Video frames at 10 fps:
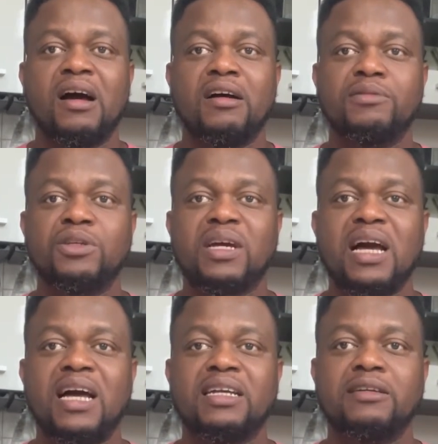you
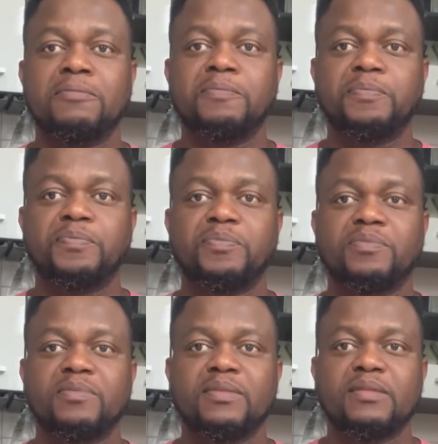can
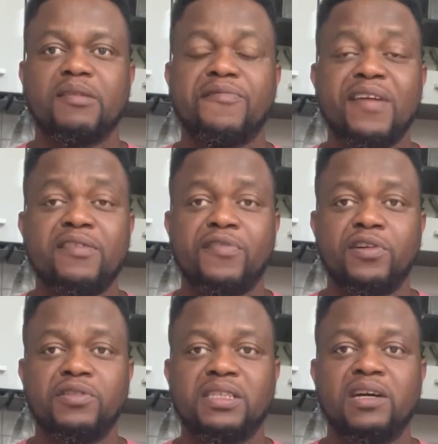fend for
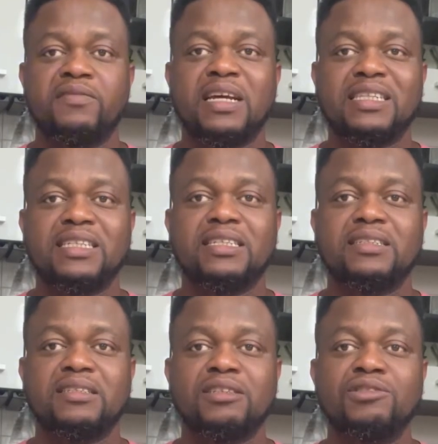yourself. That
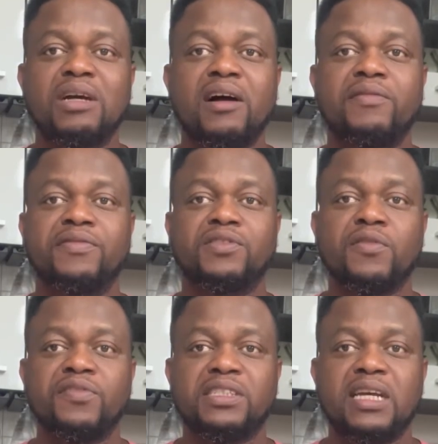is, you have
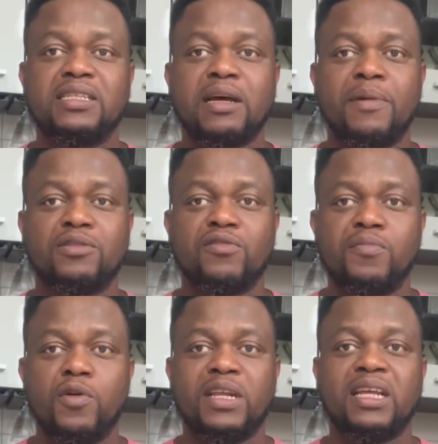sufficient amount of
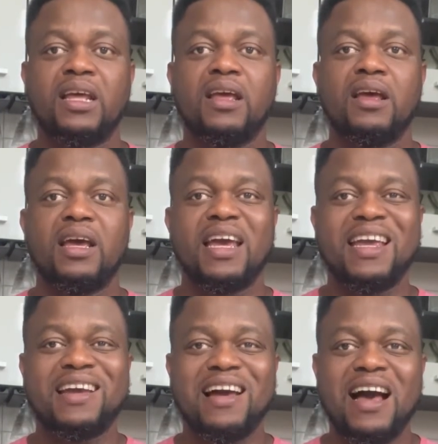money in
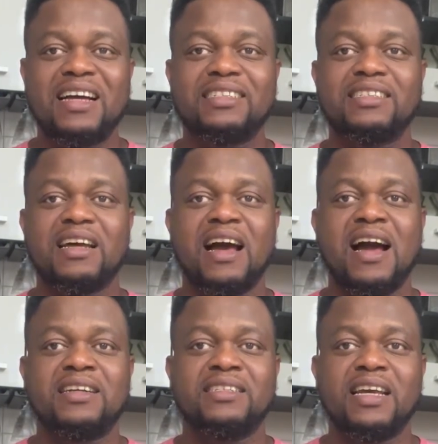cash
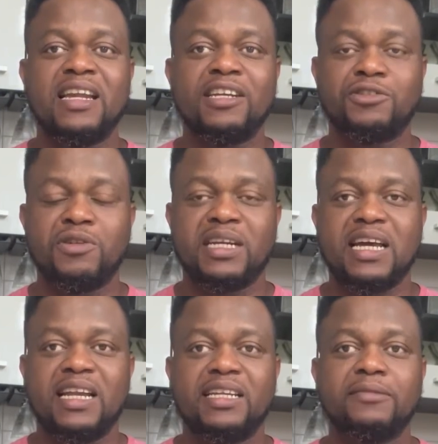and
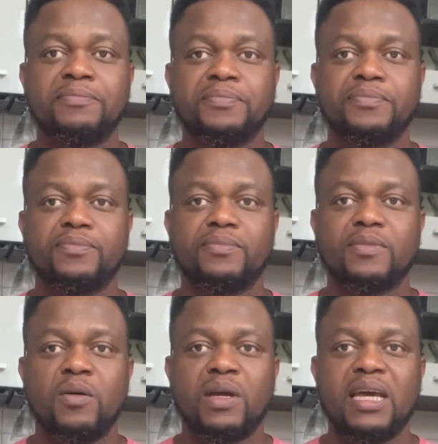electronically.
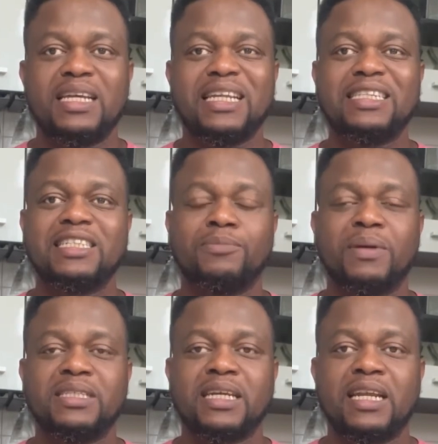Okay, that is
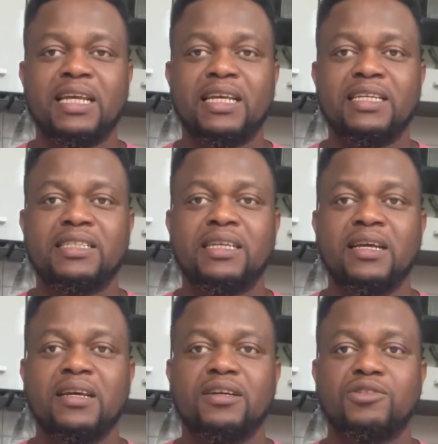basically it.
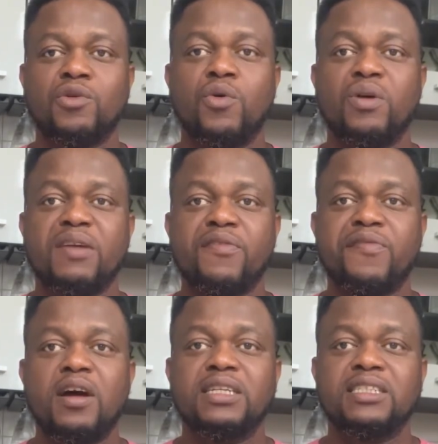So if you
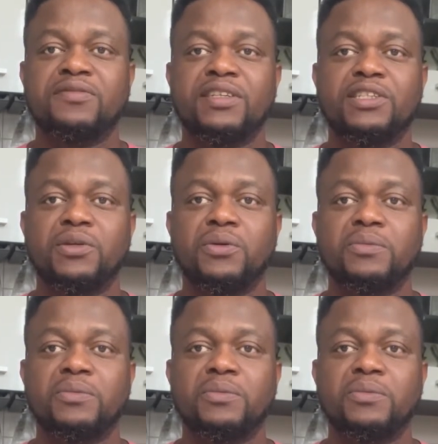find this video